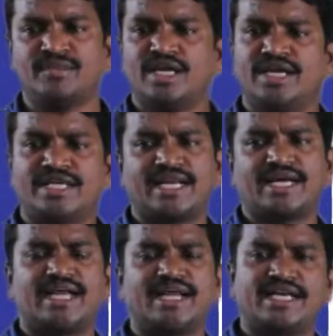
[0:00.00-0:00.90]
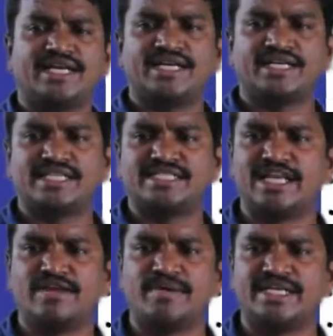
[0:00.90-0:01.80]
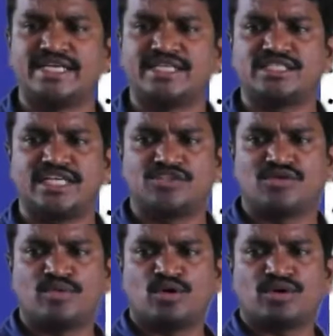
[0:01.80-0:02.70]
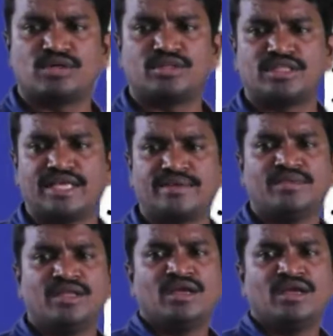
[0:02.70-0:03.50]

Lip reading: It can correct and detect the single bit errors, that is one more thing.